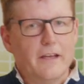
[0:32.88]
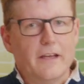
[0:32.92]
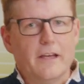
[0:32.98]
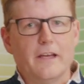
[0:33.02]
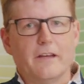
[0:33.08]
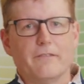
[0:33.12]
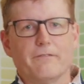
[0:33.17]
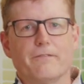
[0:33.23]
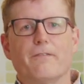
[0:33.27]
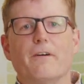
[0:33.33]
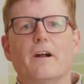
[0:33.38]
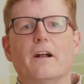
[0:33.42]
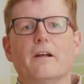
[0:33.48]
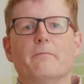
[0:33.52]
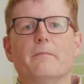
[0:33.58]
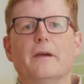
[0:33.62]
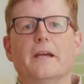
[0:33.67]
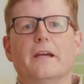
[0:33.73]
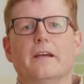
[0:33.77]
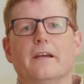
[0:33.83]
In front
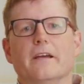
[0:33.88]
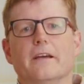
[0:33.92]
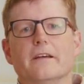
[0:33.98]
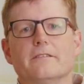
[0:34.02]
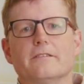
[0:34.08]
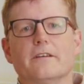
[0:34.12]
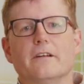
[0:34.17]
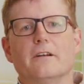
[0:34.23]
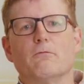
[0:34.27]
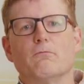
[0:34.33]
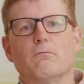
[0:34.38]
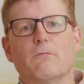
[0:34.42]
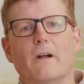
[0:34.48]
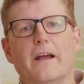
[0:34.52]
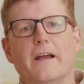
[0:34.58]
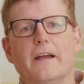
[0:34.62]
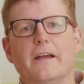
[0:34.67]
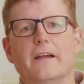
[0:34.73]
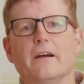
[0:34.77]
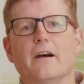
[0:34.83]
of me is an
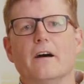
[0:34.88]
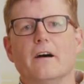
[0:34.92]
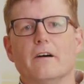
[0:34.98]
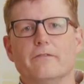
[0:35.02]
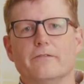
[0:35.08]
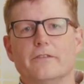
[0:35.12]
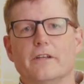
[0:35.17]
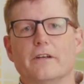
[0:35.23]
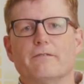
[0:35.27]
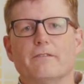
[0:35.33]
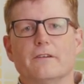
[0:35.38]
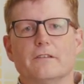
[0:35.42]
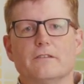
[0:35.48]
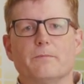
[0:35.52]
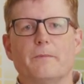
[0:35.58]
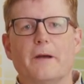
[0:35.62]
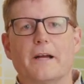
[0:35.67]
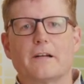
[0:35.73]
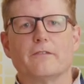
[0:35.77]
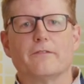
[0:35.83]
array of different
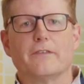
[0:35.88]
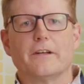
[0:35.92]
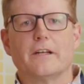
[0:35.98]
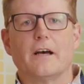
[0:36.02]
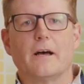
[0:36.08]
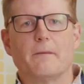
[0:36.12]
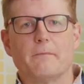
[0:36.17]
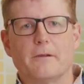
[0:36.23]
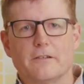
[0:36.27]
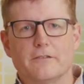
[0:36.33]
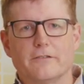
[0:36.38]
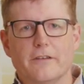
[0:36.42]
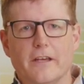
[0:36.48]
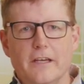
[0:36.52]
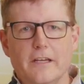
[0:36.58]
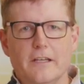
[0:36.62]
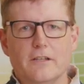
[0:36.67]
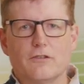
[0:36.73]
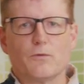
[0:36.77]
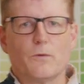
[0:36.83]
spectrophotometers.
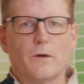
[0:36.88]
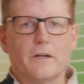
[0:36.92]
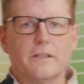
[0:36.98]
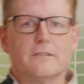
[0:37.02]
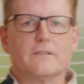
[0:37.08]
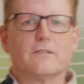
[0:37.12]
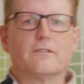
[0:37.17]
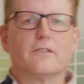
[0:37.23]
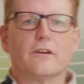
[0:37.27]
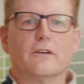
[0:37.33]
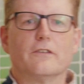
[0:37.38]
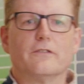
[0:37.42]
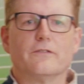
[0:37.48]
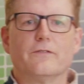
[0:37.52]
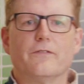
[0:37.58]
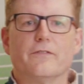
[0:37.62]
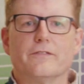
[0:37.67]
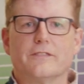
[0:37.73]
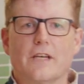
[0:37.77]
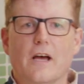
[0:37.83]
Each one serves
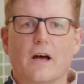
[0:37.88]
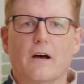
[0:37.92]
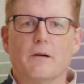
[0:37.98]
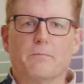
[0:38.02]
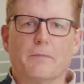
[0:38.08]
a